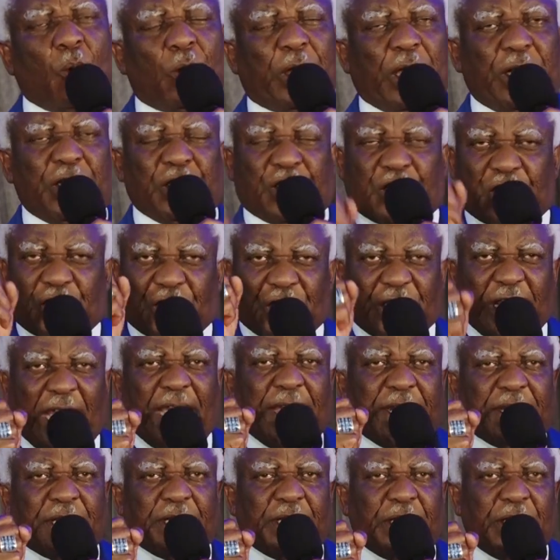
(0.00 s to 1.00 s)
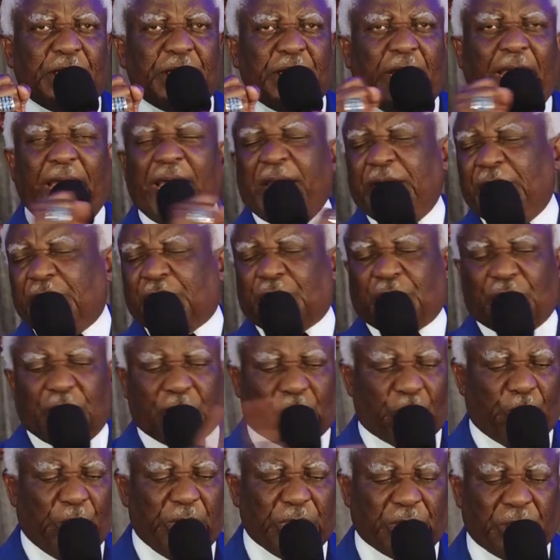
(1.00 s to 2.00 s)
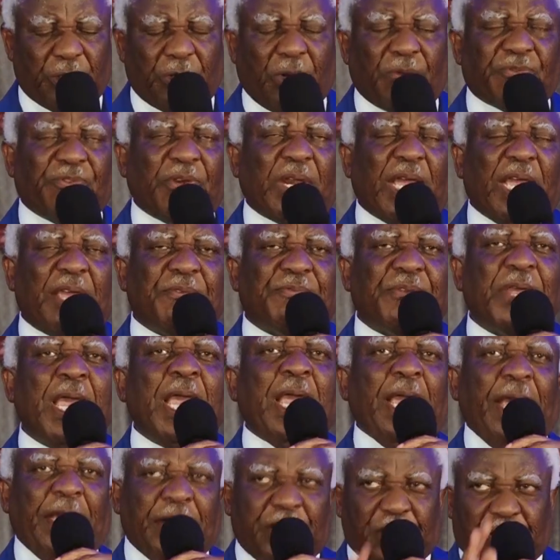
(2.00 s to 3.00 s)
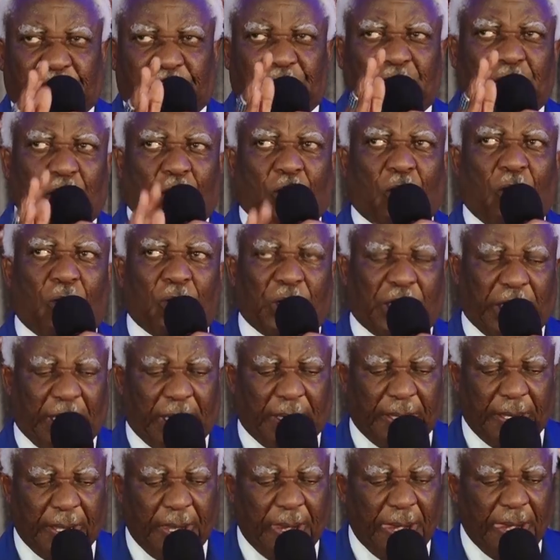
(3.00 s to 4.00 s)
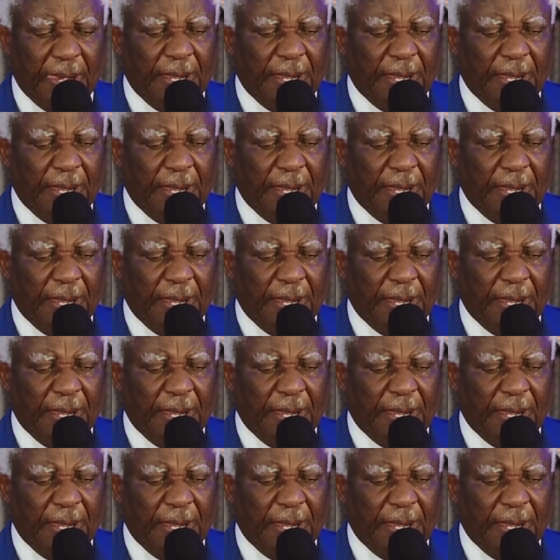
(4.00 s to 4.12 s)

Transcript: who can stand in any situation of life and still conquer.